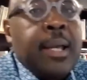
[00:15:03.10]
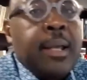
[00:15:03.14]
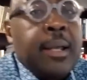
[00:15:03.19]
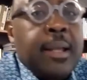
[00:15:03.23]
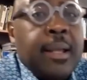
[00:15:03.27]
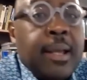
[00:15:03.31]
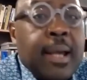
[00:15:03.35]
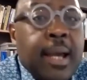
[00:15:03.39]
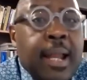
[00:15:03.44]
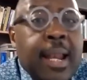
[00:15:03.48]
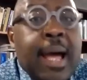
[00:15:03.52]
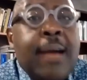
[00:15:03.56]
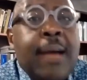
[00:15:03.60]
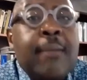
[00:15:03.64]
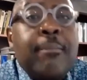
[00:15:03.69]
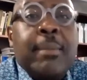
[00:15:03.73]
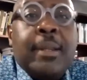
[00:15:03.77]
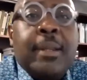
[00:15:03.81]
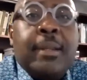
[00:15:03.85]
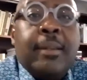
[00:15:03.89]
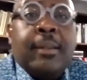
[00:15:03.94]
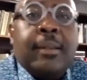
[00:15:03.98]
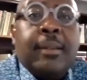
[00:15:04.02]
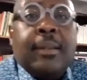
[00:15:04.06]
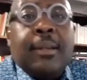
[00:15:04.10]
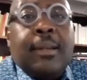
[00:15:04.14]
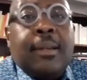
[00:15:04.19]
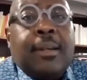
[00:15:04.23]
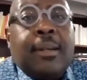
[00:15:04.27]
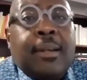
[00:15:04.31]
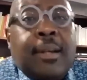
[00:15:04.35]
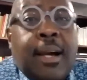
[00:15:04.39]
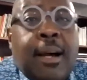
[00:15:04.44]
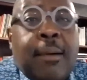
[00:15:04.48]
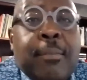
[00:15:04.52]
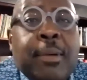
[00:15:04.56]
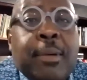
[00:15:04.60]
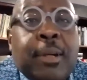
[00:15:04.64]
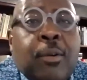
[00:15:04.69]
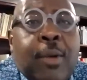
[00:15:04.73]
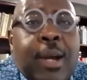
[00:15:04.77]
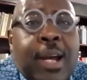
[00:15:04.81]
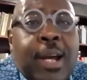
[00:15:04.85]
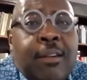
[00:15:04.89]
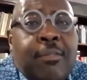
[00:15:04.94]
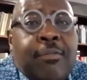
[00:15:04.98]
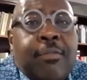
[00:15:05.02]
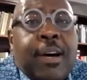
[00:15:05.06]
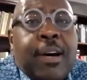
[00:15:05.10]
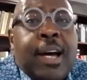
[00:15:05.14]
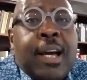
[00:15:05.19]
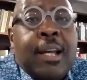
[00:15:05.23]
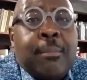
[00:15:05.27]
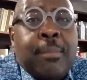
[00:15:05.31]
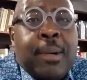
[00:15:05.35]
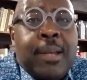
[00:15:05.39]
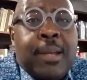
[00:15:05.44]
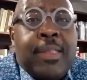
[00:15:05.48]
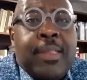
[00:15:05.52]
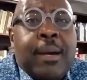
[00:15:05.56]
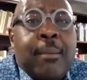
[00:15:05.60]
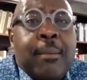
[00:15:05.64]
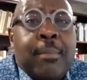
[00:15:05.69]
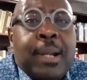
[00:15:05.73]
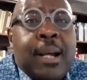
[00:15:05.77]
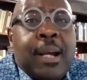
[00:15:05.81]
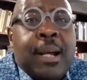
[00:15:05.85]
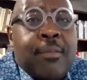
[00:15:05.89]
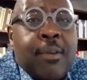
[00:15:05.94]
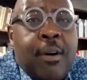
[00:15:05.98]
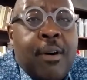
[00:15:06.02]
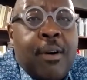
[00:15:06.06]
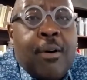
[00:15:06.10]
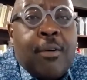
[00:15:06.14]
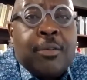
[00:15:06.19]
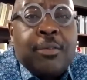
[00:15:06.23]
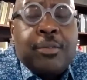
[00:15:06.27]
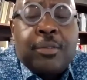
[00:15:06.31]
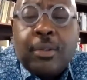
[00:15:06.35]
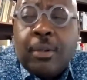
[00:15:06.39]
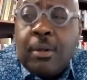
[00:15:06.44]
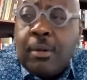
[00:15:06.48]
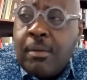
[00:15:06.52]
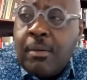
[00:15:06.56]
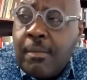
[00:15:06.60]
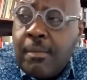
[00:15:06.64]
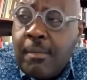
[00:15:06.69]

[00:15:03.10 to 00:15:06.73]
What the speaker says: I've been gratified by that, but I've also